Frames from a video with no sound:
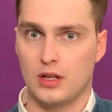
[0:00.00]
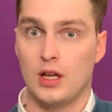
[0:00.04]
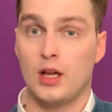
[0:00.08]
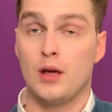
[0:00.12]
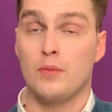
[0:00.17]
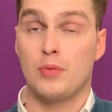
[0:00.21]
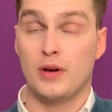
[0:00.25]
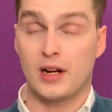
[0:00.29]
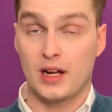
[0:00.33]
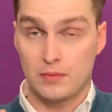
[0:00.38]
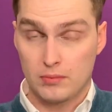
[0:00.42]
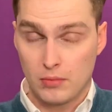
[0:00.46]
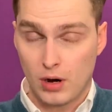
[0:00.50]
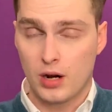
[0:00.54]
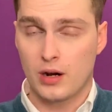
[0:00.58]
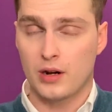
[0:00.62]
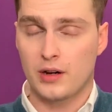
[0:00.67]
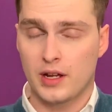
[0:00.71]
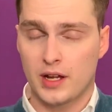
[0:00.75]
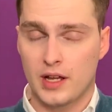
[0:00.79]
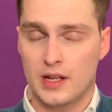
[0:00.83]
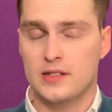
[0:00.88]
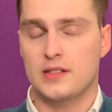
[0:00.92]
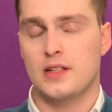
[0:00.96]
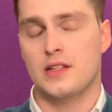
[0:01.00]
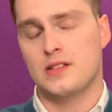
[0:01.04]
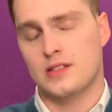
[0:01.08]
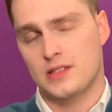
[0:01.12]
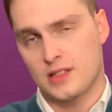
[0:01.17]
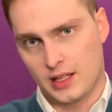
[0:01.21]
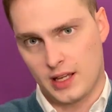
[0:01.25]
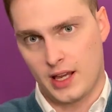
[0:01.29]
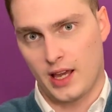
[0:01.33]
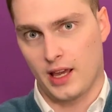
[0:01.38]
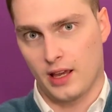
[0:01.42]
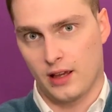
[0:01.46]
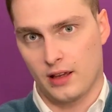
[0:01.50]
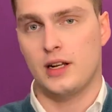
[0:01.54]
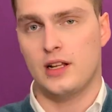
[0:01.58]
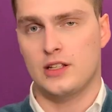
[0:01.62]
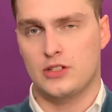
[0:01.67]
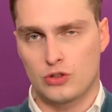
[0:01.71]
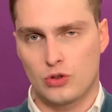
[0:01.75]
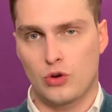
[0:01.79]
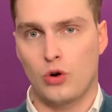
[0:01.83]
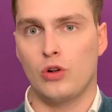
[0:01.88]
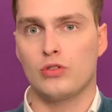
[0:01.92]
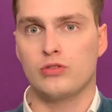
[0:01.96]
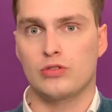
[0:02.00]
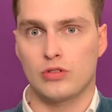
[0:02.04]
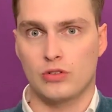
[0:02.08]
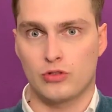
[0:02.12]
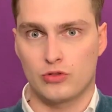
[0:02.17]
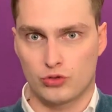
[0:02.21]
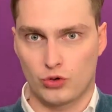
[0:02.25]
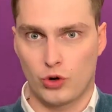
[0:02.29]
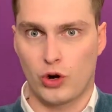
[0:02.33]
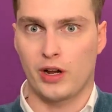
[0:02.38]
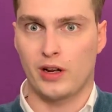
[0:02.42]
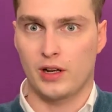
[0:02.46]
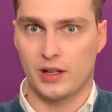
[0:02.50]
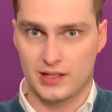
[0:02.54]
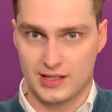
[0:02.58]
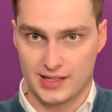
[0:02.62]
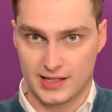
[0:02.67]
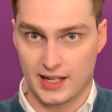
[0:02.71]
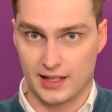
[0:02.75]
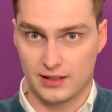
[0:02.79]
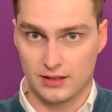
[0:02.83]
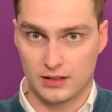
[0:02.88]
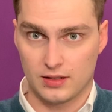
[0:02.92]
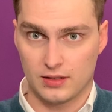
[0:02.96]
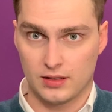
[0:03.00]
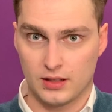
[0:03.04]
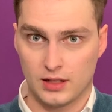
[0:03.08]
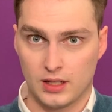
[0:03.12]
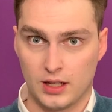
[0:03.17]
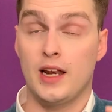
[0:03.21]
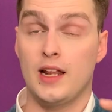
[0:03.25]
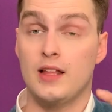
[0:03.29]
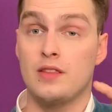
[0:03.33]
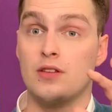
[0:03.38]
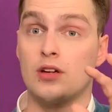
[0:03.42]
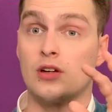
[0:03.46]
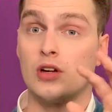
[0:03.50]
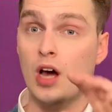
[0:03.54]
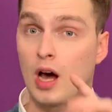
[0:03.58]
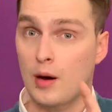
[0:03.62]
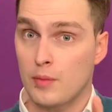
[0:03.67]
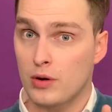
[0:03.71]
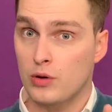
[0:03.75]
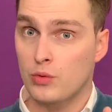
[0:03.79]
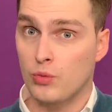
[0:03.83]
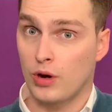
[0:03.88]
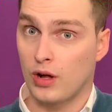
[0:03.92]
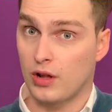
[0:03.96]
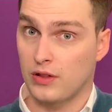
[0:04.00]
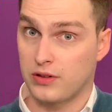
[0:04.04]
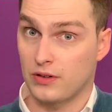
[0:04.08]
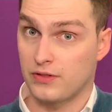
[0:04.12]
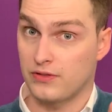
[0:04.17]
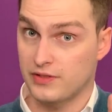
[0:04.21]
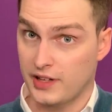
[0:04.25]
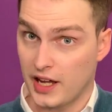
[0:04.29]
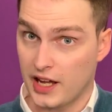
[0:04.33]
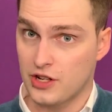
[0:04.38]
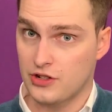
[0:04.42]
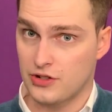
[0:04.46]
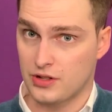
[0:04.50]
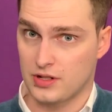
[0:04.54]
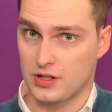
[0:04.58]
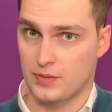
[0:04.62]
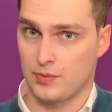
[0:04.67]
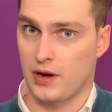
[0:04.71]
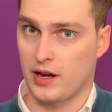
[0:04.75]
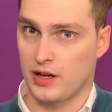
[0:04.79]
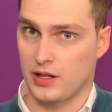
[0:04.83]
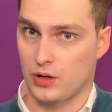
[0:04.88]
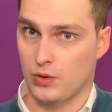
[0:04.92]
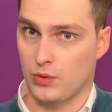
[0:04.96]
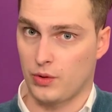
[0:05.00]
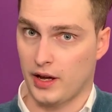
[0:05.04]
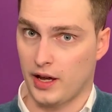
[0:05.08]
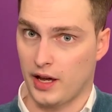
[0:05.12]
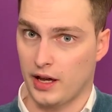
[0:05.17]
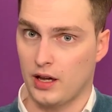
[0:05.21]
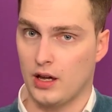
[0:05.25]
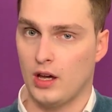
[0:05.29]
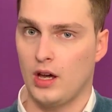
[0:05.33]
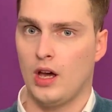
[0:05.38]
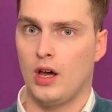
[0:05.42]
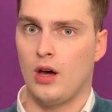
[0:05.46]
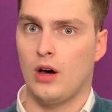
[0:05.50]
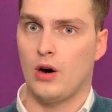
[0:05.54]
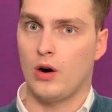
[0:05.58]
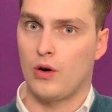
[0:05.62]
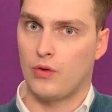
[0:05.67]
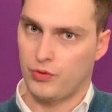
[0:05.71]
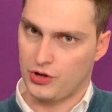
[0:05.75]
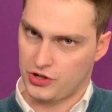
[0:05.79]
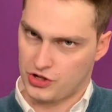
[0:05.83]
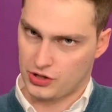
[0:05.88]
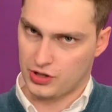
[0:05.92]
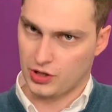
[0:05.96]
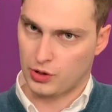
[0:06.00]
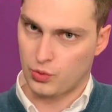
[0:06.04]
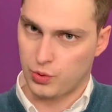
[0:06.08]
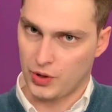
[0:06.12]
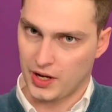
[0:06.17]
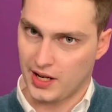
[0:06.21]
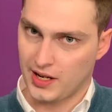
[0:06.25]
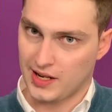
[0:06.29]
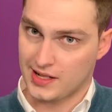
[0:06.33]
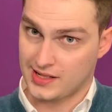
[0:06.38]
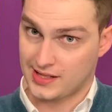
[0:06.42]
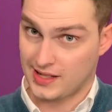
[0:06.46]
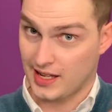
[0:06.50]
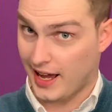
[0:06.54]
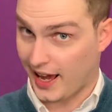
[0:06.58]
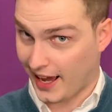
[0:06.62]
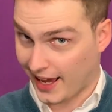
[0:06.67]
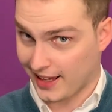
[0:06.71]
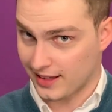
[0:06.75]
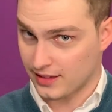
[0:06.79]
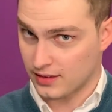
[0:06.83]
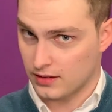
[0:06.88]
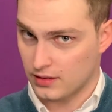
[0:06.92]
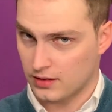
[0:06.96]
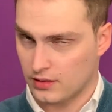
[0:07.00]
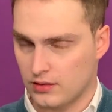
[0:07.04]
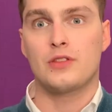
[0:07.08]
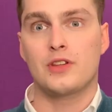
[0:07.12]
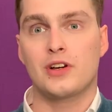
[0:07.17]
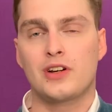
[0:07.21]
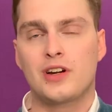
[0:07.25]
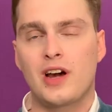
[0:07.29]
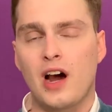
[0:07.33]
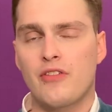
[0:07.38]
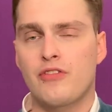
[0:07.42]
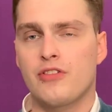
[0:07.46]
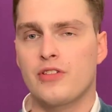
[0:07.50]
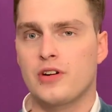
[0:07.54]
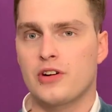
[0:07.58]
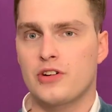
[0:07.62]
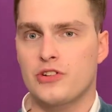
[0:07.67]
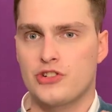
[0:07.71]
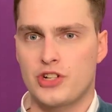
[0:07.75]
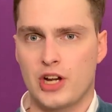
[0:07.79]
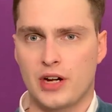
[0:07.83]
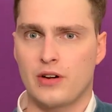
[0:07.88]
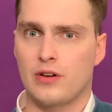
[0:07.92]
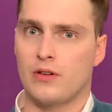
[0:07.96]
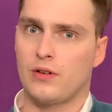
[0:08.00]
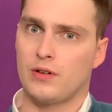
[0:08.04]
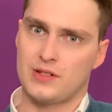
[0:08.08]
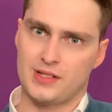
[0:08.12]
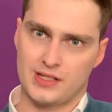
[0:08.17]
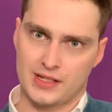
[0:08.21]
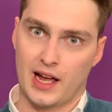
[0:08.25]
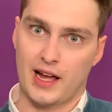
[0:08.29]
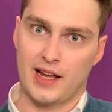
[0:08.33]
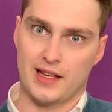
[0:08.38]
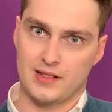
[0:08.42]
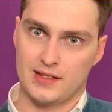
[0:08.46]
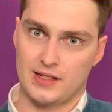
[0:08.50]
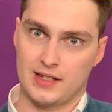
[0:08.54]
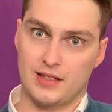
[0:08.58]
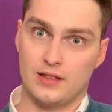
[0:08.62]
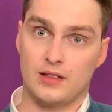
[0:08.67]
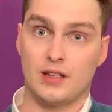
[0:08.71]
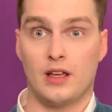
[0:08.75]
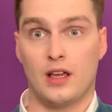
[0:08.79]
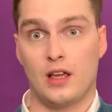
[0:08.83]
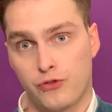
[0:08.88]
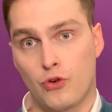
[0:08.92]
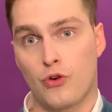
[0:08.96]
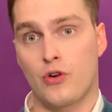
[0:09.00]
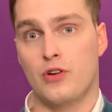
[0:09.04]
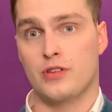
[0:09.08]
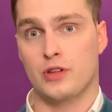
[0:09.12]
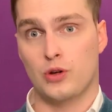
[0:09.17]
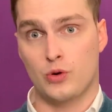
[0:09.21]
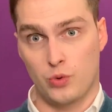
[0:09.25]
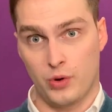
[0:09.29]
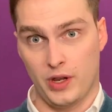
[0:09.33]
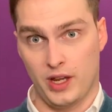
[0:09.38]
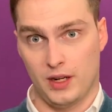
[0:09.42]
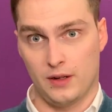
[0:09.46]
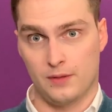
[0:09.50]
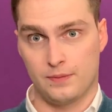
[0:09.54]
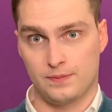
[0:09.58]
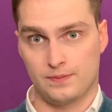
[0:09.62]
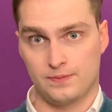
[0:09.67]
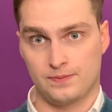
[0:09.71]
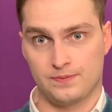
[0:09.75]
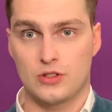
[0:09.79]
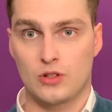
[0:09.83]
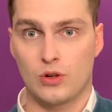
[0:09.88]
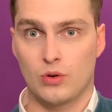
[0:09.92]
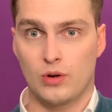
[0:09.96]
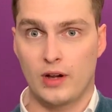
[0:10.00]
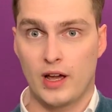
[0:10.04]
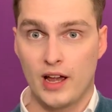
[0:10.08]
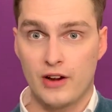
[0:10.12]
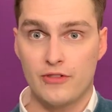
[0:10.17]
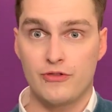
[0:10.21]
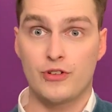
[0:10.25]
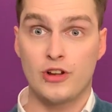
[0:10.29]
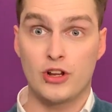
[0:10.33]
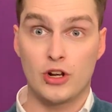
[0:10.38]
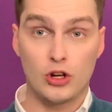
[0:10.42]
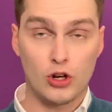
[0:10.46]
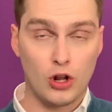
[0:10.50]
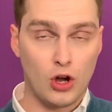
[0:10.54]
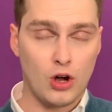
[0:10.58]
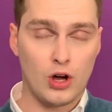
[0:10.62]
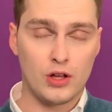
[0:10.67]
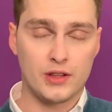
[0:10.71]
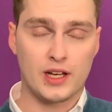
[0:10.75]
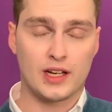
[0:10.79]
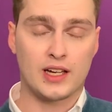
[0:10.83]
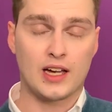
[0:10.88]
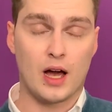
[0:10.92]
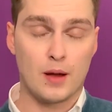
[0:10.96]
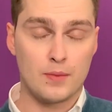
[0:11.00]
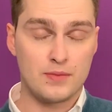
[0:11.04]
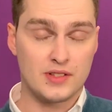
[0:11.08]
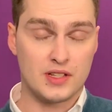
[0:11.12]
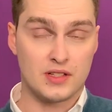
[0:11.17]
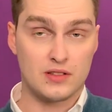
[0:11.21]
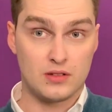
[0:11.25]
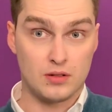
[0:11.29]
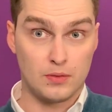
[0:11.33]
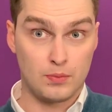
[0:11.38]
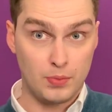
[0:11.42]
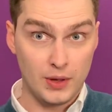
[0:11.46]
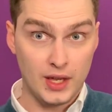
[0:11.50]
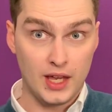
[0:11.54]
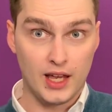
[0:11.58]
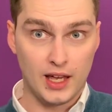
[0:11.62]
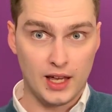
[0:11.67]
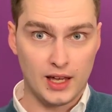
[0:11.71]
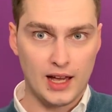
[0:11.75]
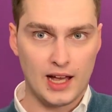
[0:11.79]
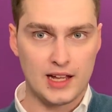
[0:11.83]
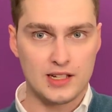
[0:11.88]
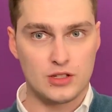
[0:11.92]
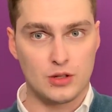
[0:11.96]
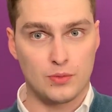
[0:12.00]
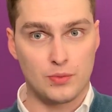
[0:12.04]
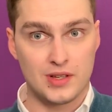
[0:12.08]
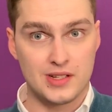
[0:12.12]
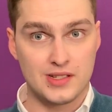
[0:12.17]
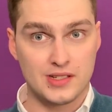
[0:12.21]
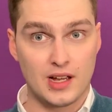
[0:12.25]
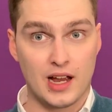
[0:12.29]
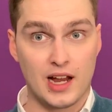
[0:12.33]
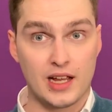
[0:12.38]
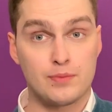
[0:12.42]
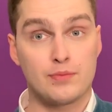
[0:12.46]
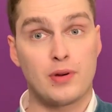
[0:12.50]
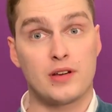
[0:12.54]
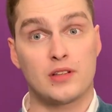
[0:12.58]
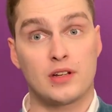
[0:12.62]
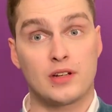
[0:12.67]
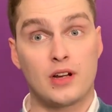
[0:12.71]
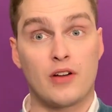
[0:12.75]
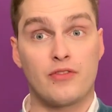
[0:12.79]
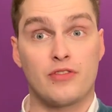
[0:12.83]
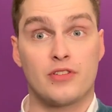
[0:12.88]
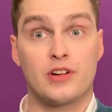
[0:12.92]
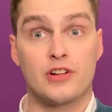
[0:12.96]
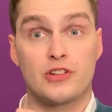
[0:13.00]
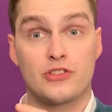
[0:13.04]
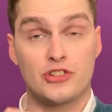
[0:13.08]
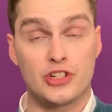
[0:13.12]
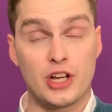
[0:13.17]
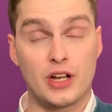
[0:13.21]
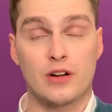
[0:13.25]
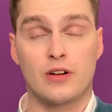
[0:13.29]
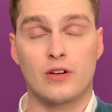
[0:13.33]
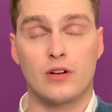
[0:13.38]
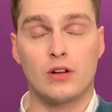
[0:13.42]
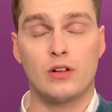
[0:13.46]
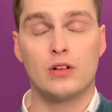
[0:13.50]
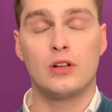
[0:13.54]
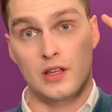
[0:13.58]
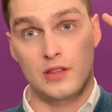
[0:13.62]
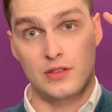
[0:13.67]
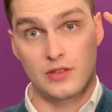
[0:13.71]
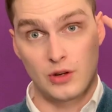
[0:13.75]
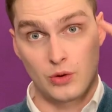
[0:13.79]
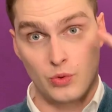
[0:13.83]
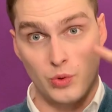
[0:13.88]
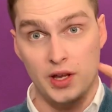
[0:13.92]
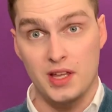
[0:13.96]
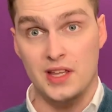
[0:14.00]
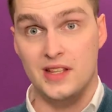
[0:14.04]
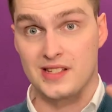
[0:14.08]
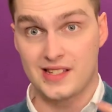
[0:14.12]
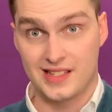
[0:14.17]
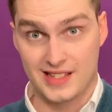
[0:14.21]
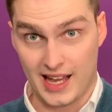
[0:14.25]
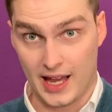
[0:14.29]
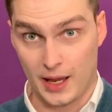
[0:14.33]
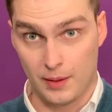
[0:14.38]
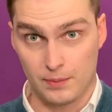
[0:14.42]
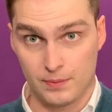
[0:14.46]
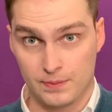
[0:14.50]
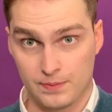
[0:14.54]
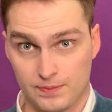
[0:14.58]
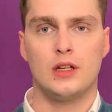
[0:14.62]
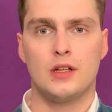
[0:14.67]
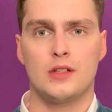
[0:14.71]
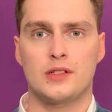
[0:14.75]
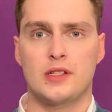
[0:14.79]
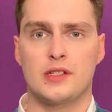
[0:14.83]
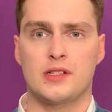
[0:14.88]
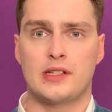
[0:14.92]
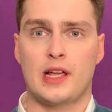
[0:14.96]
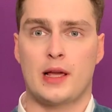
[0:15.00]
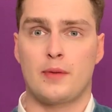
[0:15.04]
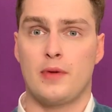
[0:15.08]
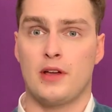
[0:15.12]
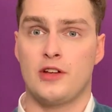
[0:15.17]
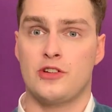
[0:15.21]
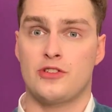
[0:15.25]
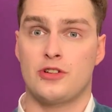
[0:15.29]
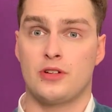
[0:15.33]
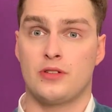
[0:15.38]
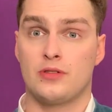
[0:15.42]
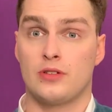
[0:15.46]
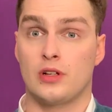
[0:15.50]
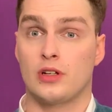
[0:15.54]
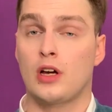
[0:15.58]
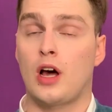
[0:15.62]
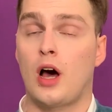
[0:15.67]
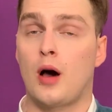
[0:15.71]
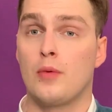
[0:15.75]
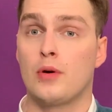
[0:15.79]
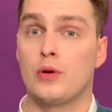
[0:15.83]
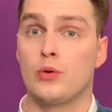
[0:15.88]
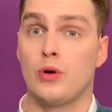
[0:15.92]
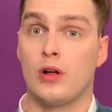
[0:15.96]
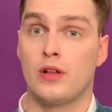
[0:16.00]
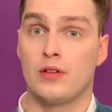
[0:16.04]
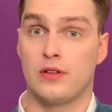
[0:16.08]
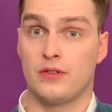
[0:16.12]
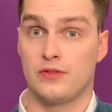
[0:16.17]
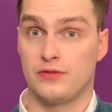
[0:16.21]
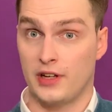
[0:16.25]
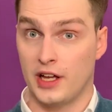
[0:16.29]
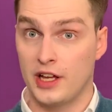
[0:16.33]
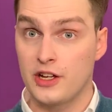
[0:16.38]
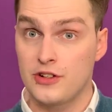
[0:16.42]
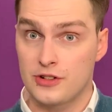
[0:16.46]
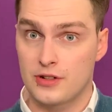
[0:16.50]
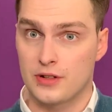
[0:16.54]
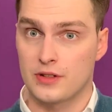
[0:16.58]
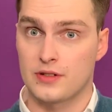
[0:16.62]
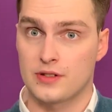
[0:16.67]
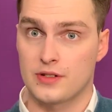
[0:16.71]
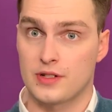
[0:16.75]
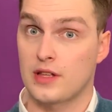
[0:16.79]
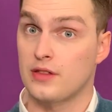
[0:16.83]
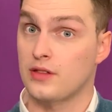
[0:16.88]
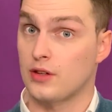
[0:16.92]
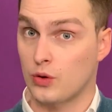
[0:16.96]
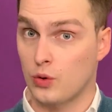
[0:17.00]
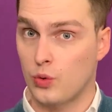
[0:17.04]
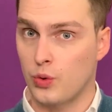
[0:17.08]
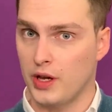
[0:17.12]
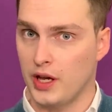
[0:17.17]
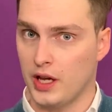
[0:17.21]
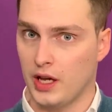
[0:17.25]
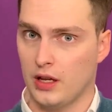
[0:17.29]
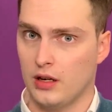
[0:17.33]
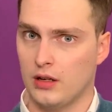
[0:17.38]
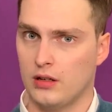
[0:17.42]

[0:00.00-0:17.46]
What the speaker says: But in monarchies, it's the king, and it's called royal assent. And in the Commonwealth of Nations, by the way, of which the queen is the head, the governor general signs it for the queen. So every law that comes into being has to be signed by the Governor General in the Queen's name. Since I mentioned the Commonwealth of Nations and the Queen,